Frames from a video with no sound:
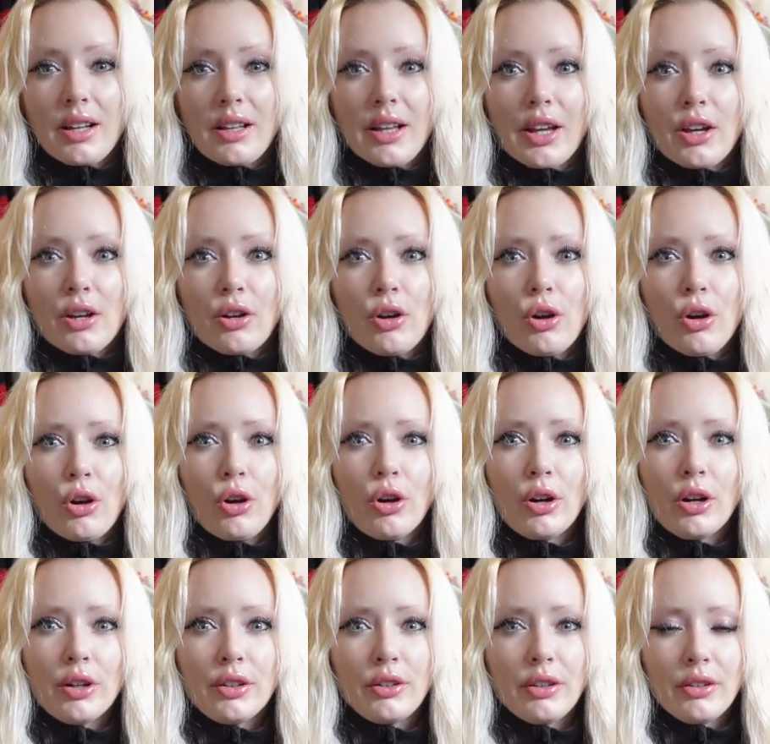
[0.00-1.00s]
like
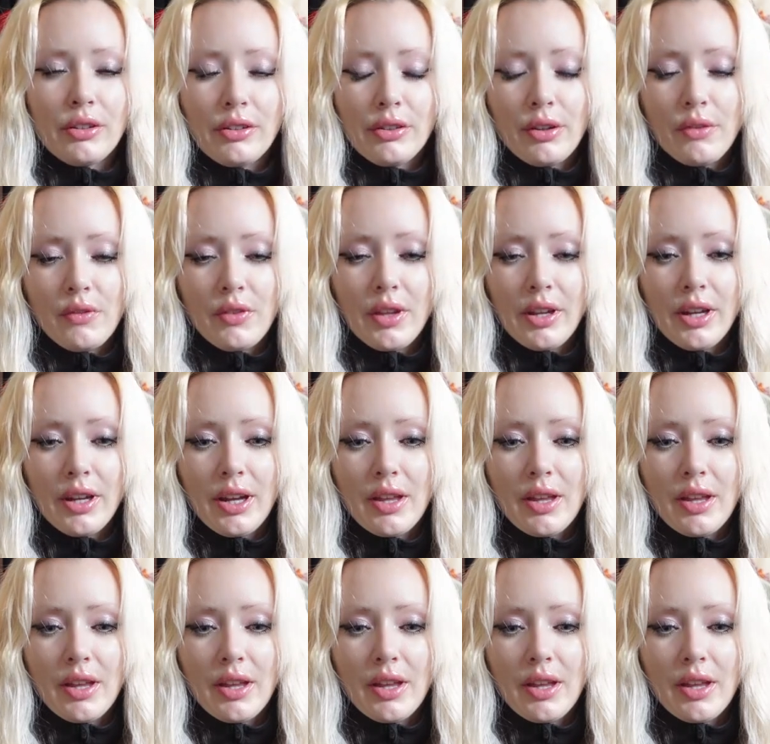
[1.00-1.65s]
hooked on something,